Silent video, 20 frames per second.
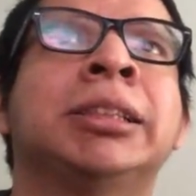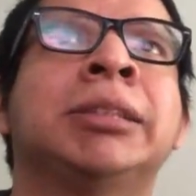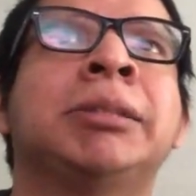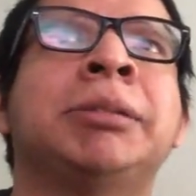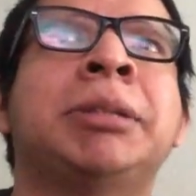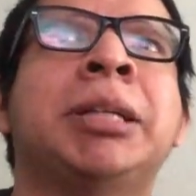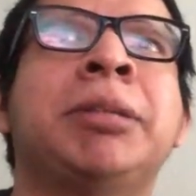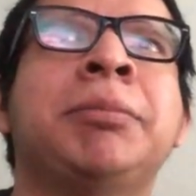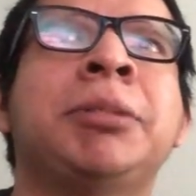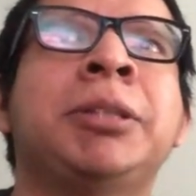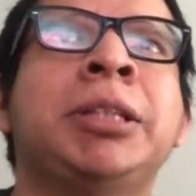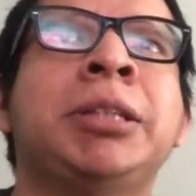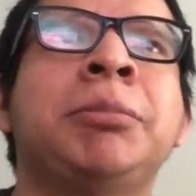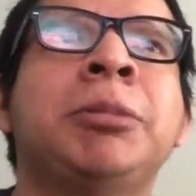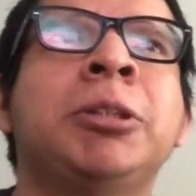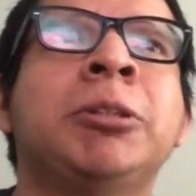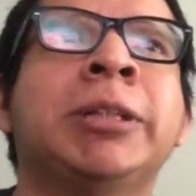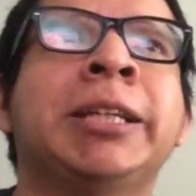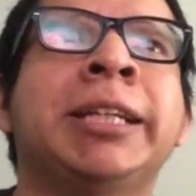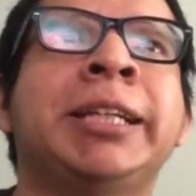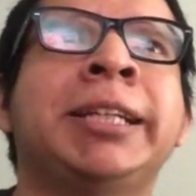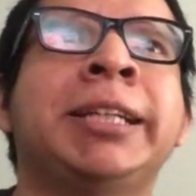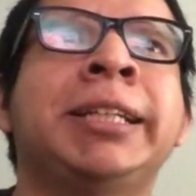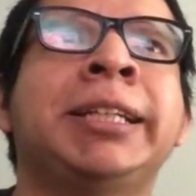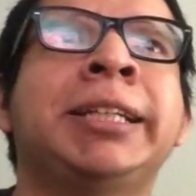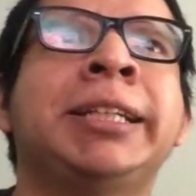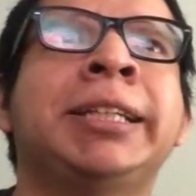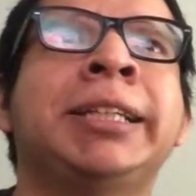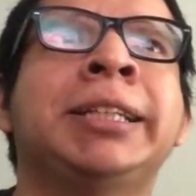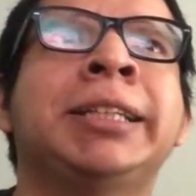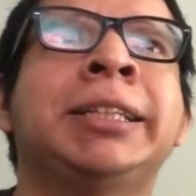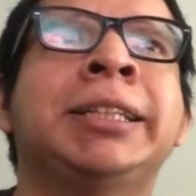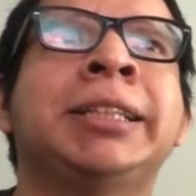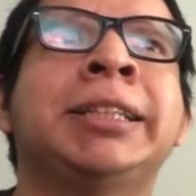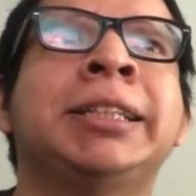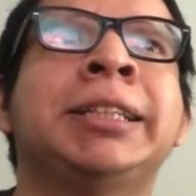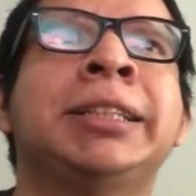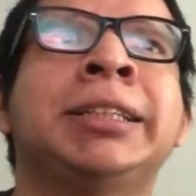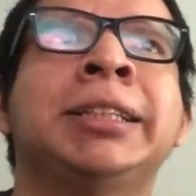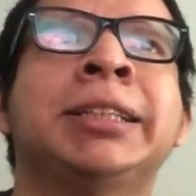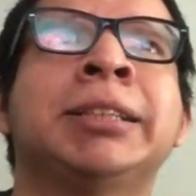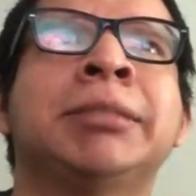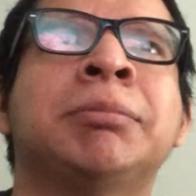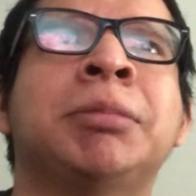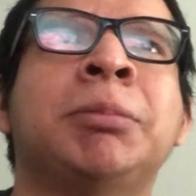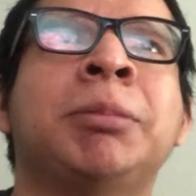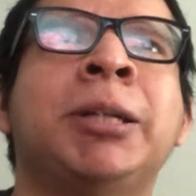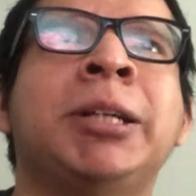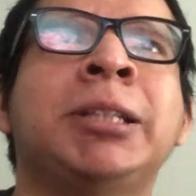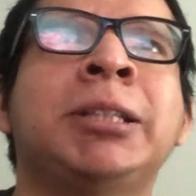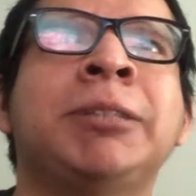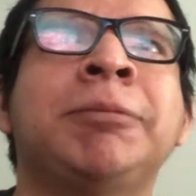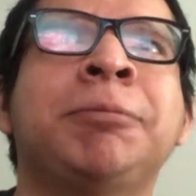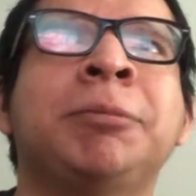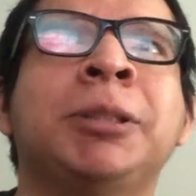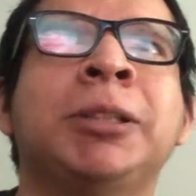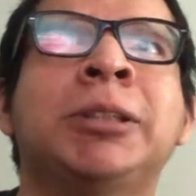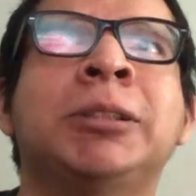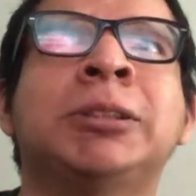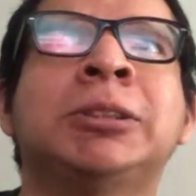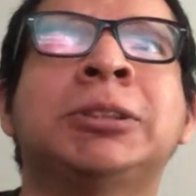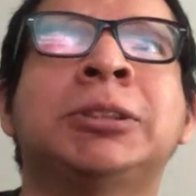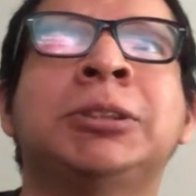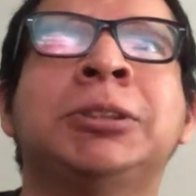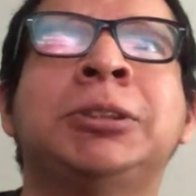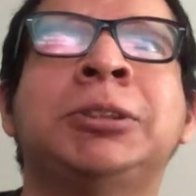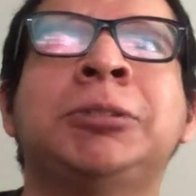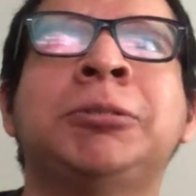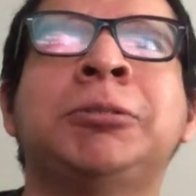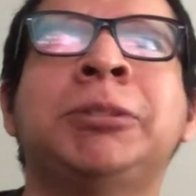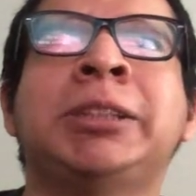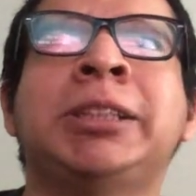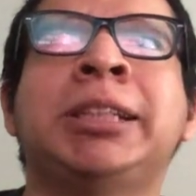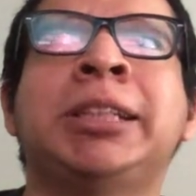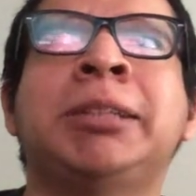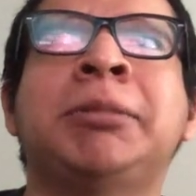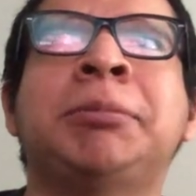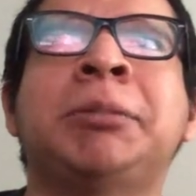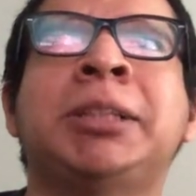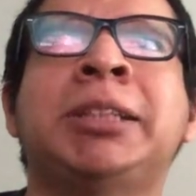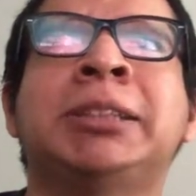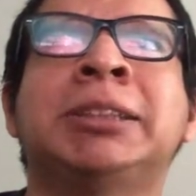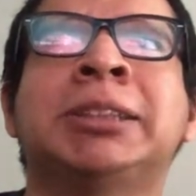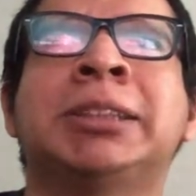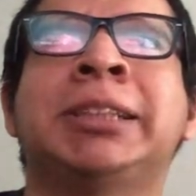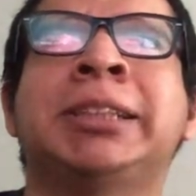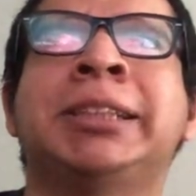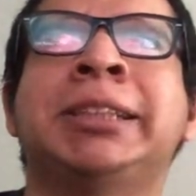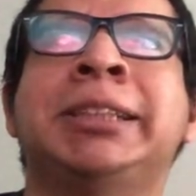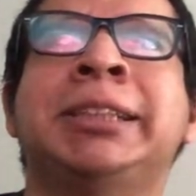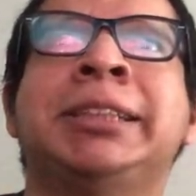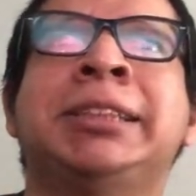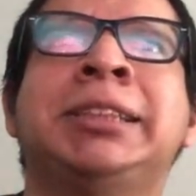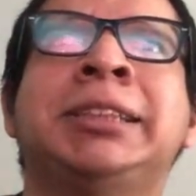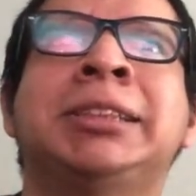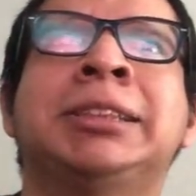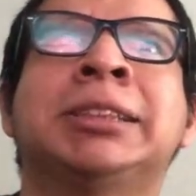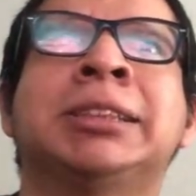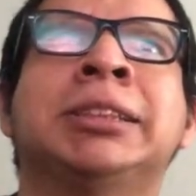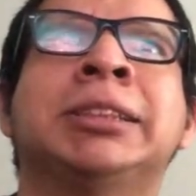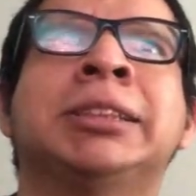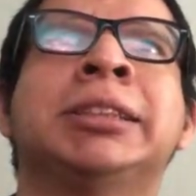None of them okay. My body belongs to you when I'm on stage.